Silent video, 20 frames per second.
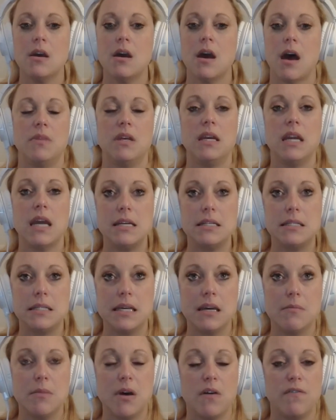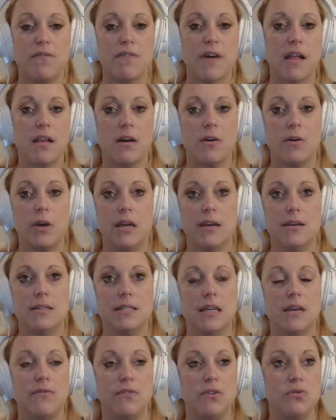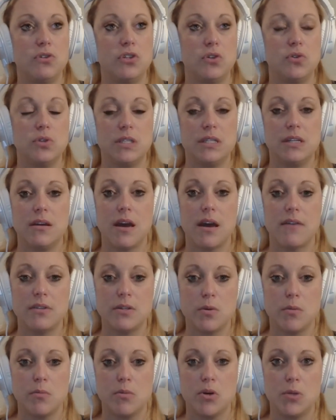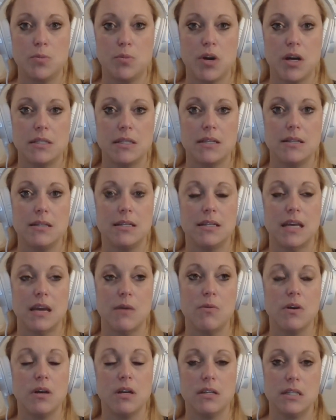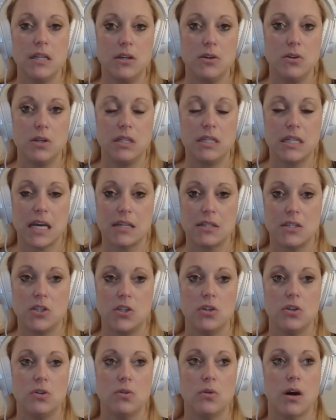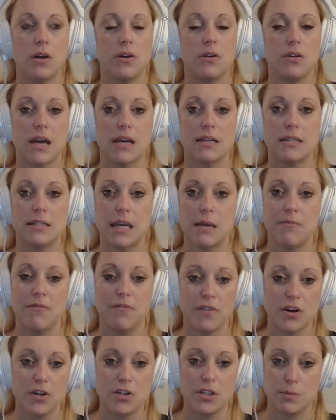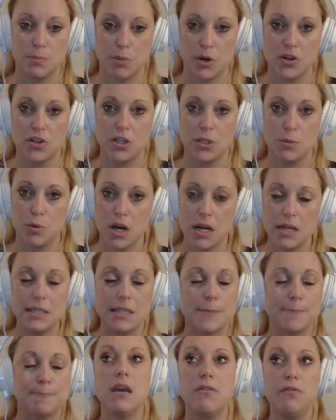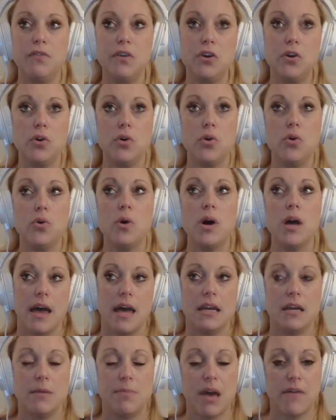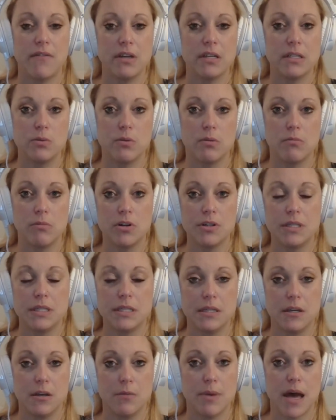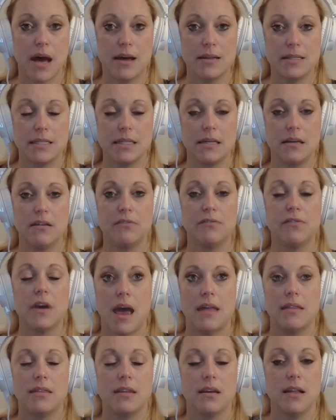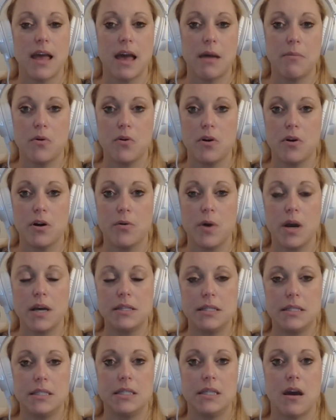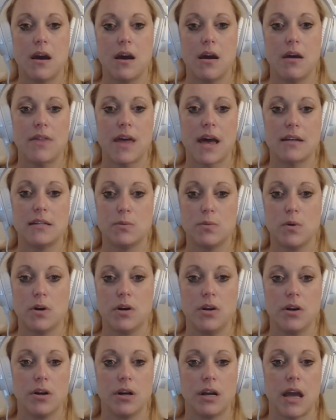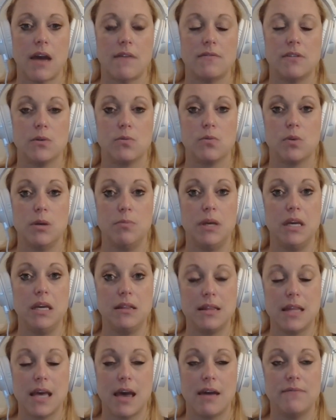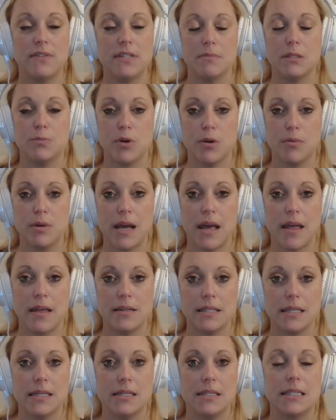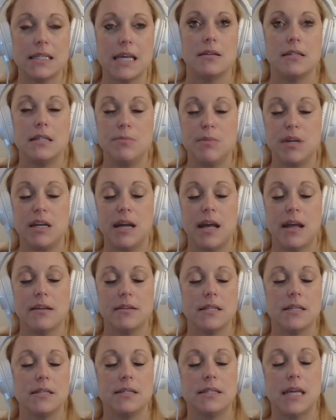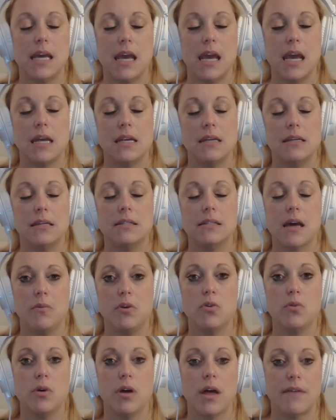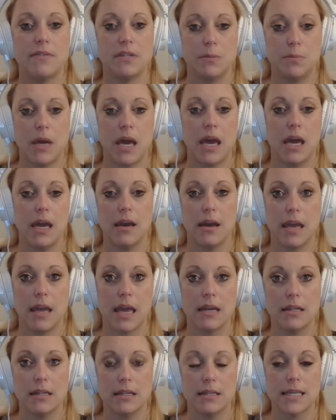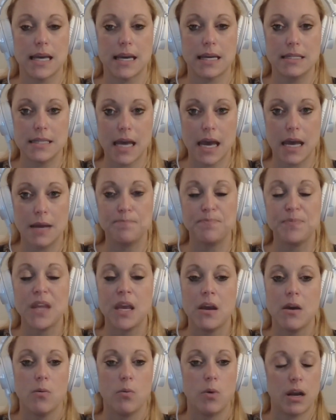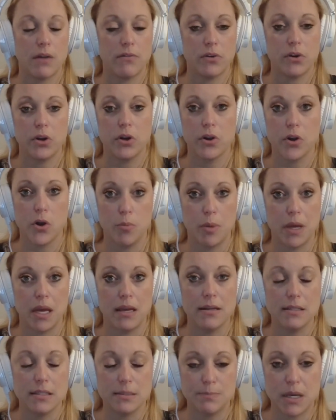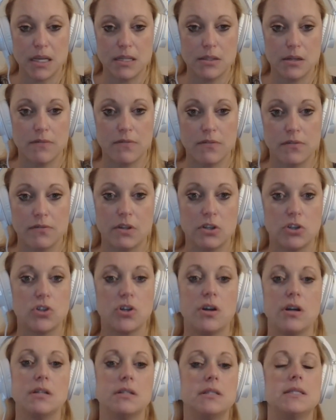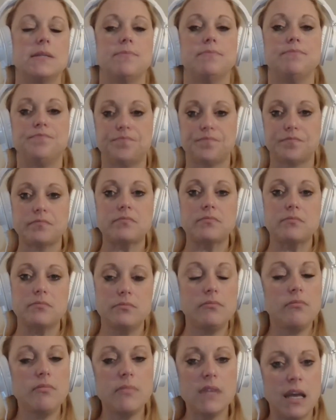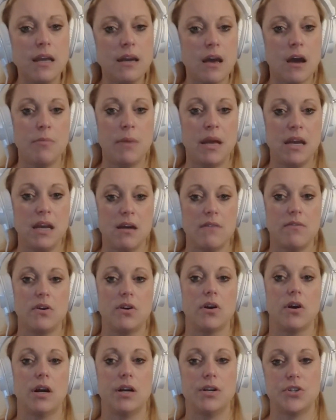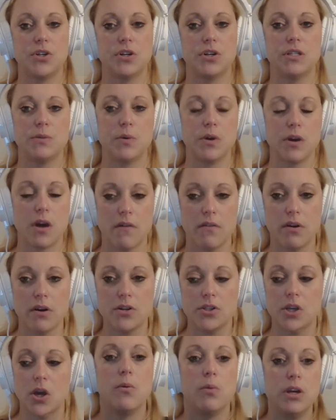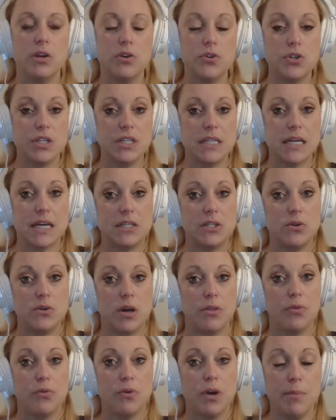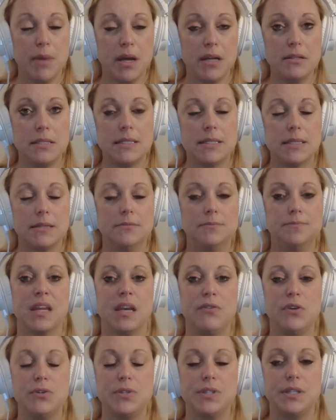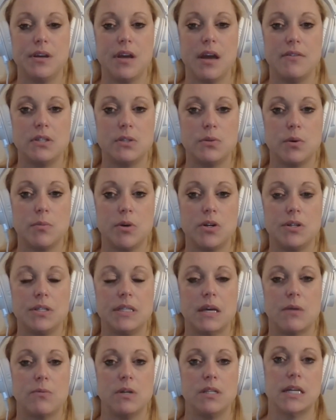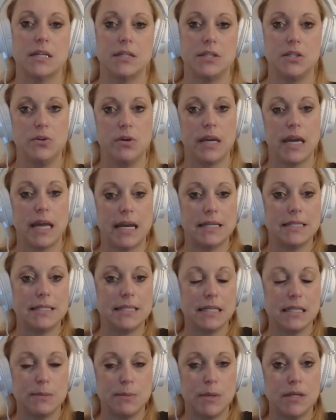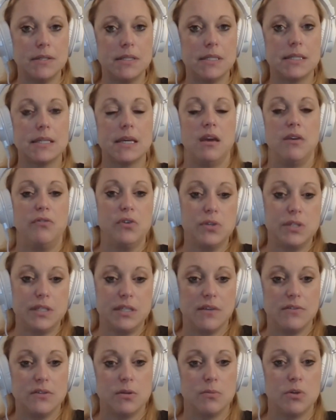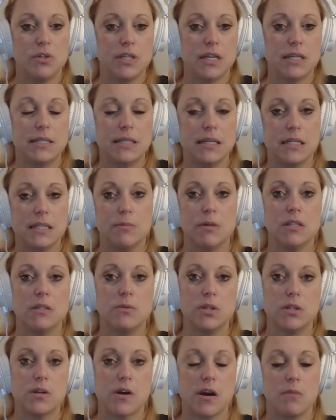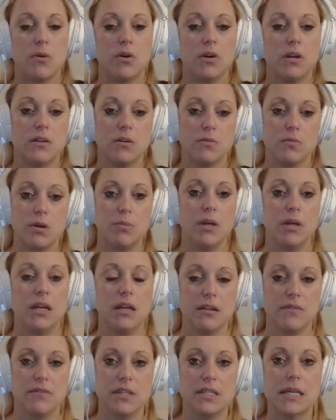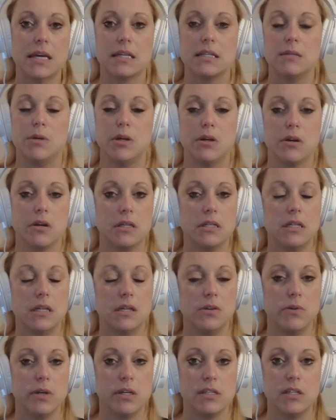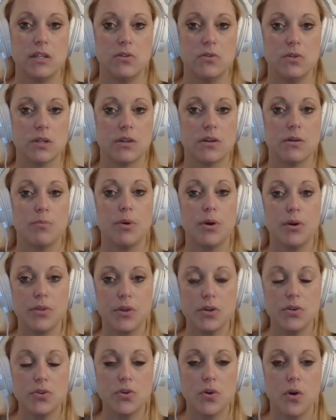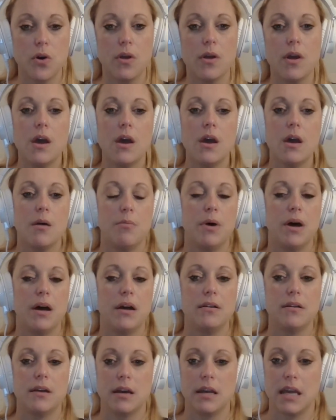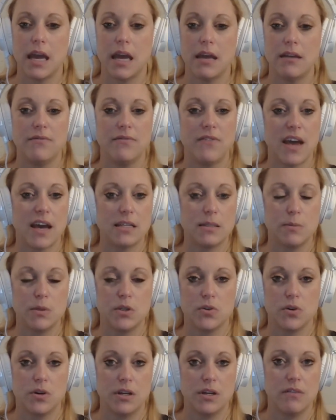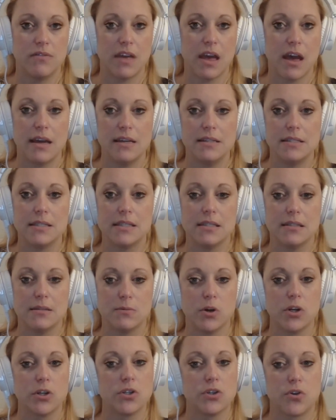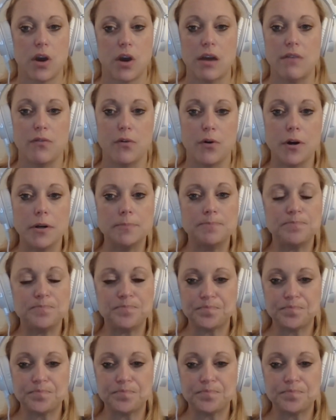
The nice thing about Fellow is if you do still have swimmers present, they will continue to test you under that same first purchase price. If you end up having swimmers still positive at the LabCorp request, that's where you're going to have to repeat that sperm analysis, semen analysis, and you will have to pay again the second time whatever your copay is based off of insurance and how many ever your insurance will cover. We usually test you at 3 months. If you still have swimmers, then we test you again at 6 months. If you still have swimmers at 6 months, we talk about either repeating the vasectomy or continuing to use other birth control. But again, vast majority of guys, this works great for.